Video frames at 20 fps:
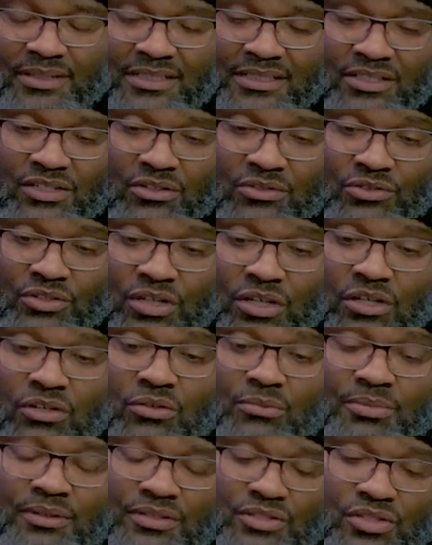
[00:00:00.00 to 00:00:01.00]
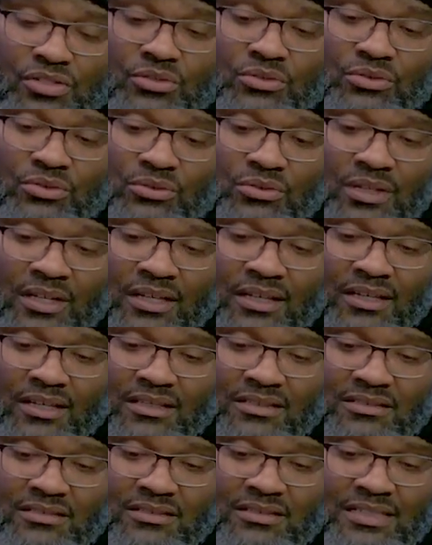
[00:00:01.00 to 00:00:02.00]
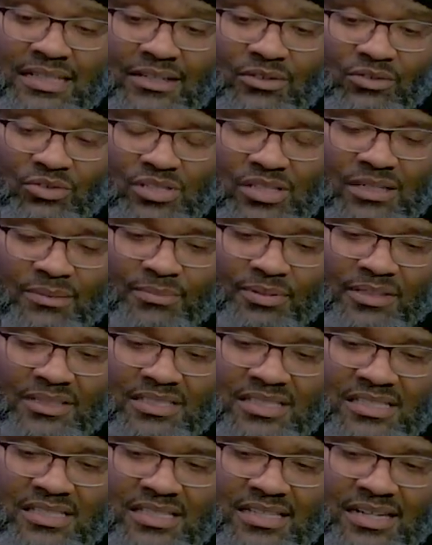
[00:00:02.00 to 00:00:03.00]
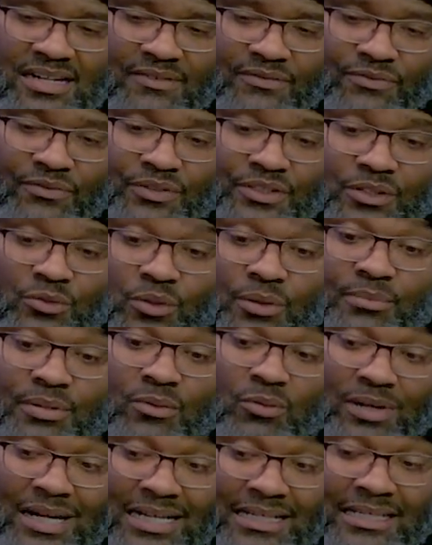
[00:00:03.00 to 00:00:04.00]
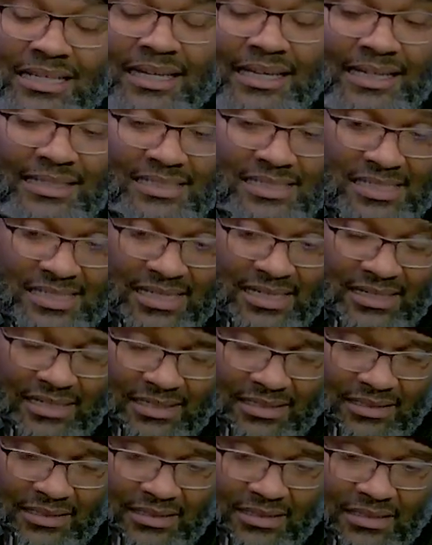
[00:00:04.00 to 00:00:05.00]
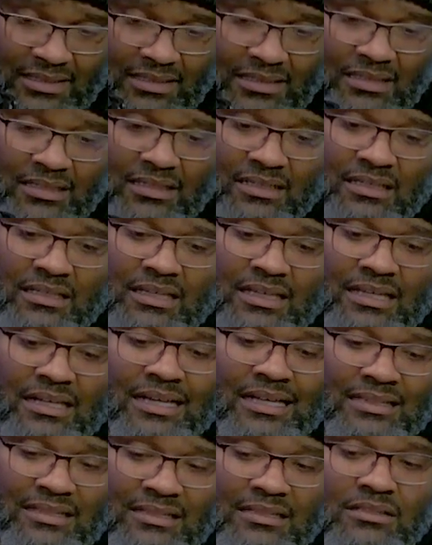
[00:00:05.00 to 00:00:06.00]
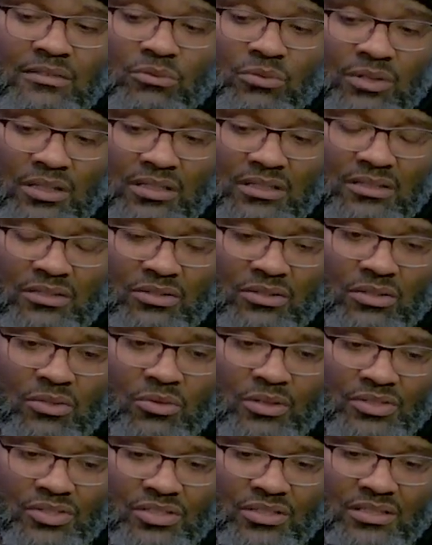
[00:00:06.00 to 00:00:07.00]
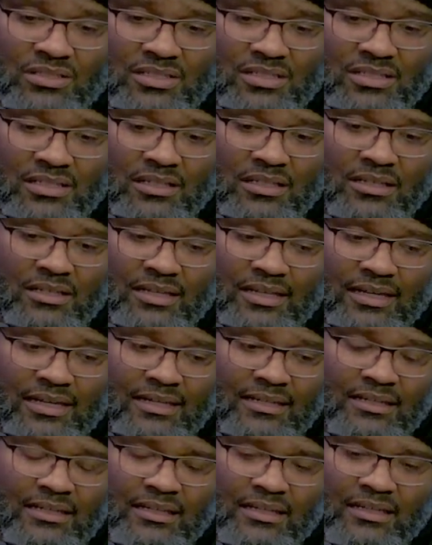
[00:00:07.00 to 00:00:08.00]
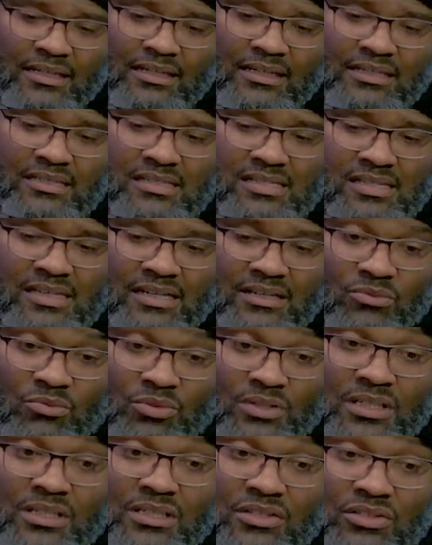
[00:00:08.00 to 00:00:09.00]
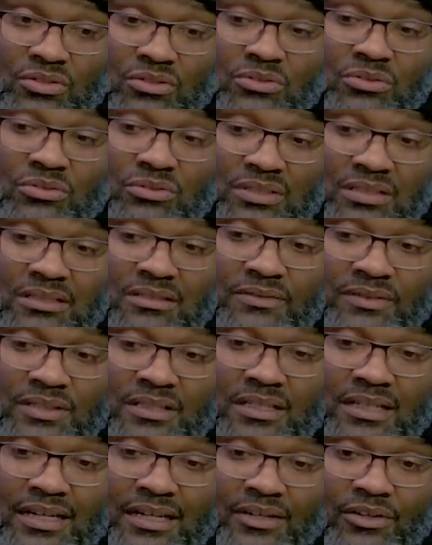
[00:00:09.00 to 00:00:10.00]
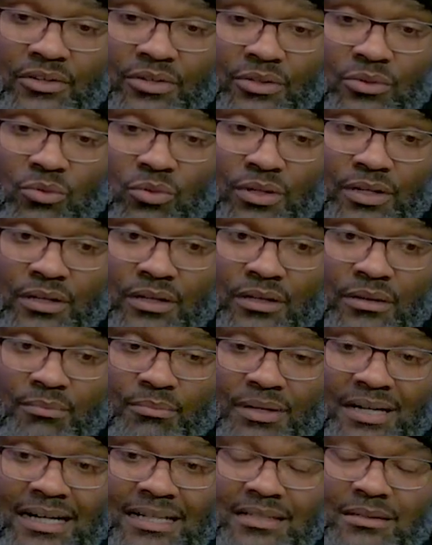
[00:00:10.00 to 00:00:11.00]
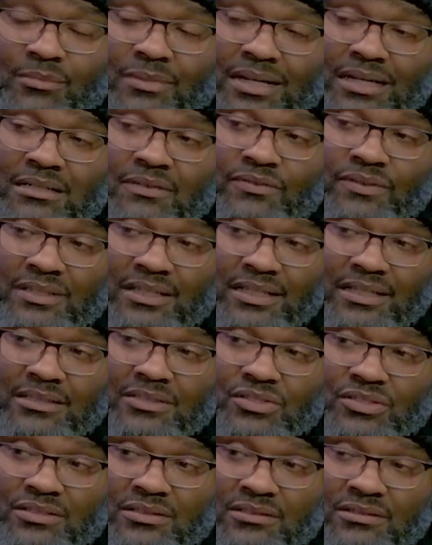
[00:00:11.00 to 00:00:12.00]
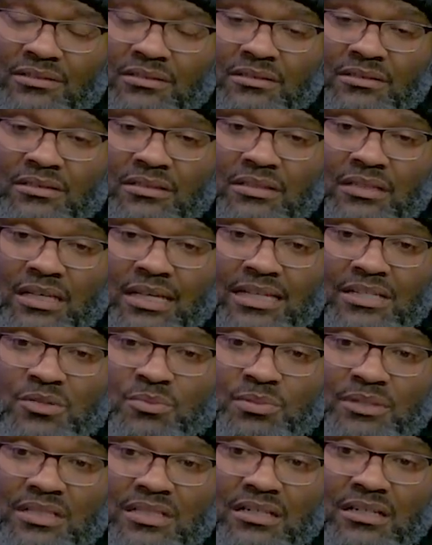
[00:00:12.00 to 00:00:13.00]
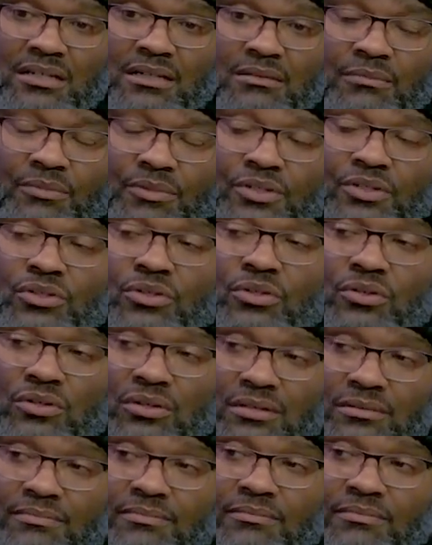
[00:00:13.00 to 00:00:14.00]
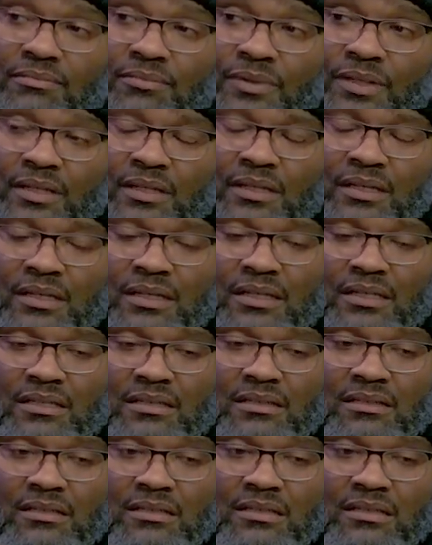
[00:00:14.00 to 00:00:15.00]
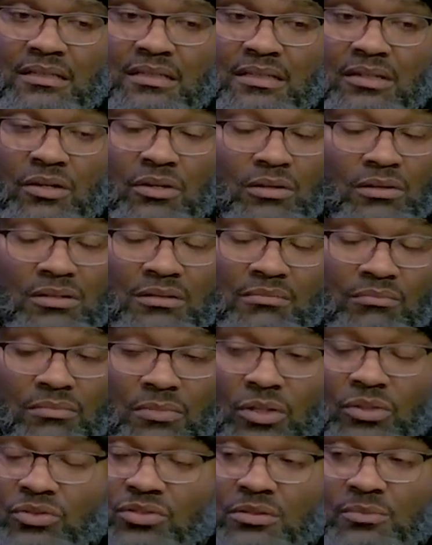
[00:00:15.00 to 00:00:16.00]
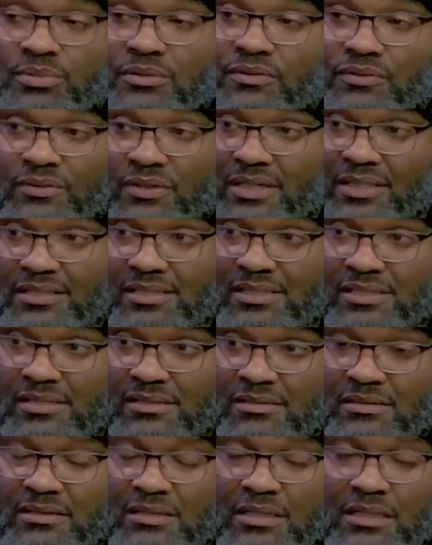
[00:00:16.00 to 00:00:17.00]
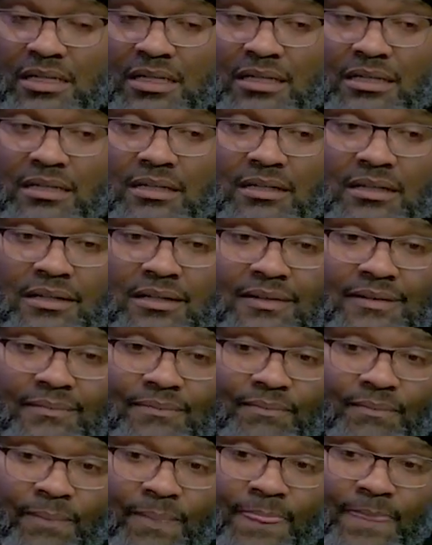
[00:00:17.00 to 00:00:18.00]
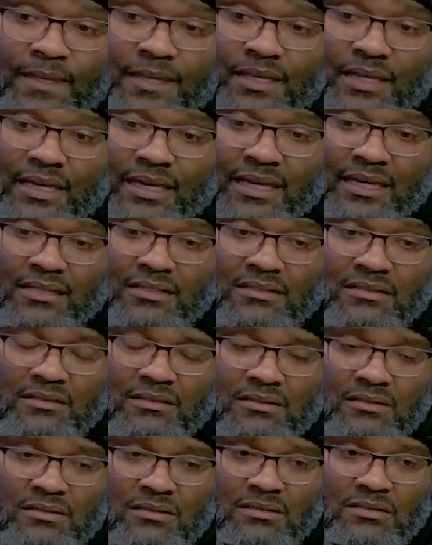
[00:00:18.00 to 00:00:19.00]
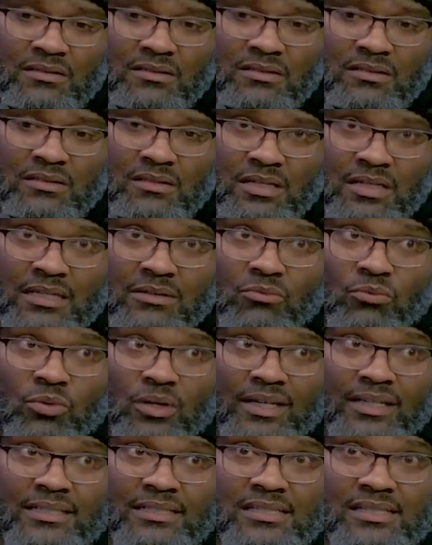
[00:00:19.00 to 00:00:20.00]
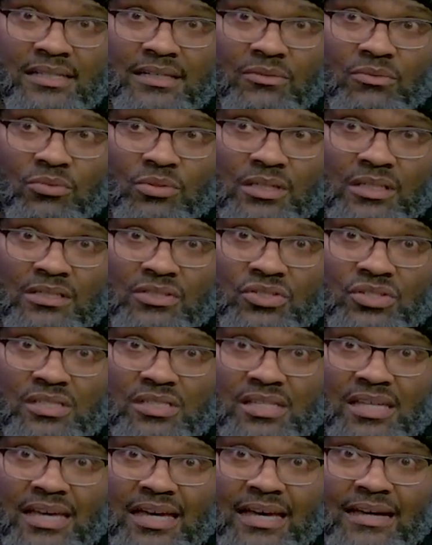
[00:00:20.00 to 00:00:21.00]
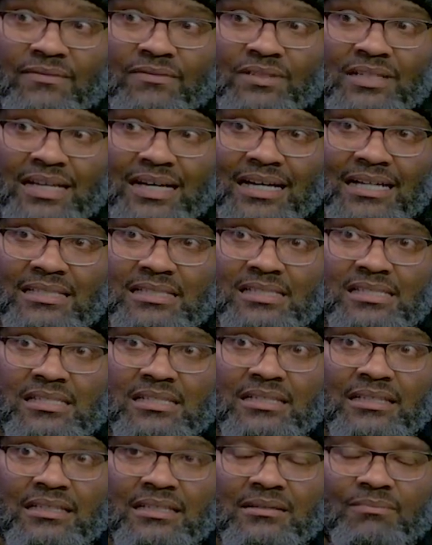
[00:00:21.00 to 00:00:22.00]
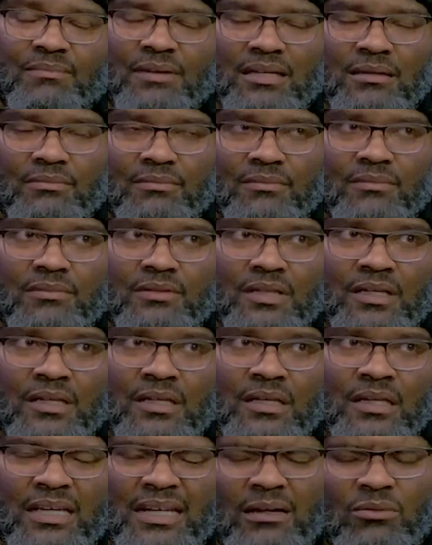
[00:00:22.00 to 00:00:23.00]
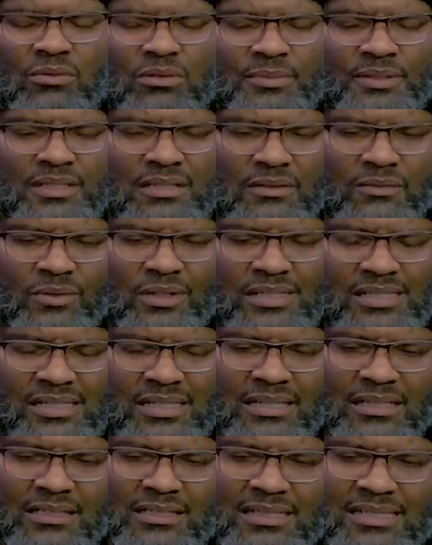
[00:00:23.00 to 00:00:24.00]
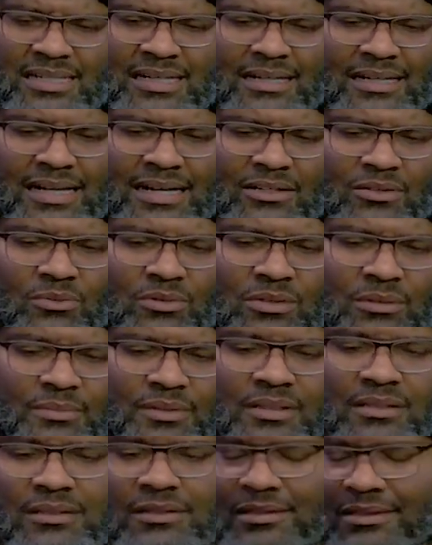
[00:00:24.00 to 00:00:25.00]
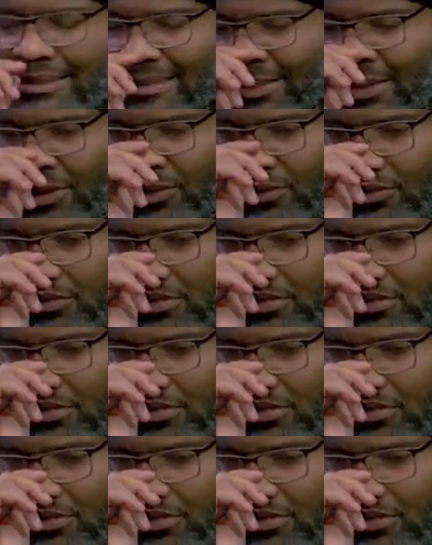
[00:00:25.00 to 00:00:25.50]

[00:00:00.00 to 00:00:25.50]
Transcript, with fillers: don't know. But two, those ain't places that I frequent. But what I can say and I think what your question is getting at is that we do live in an era where body modification has become the norm mm -hmm. on multiple fronts mm -hmm. um, and in ways that we just have not seen. Maybe and I want to be careful when I say that because I, I don't want to be the, the older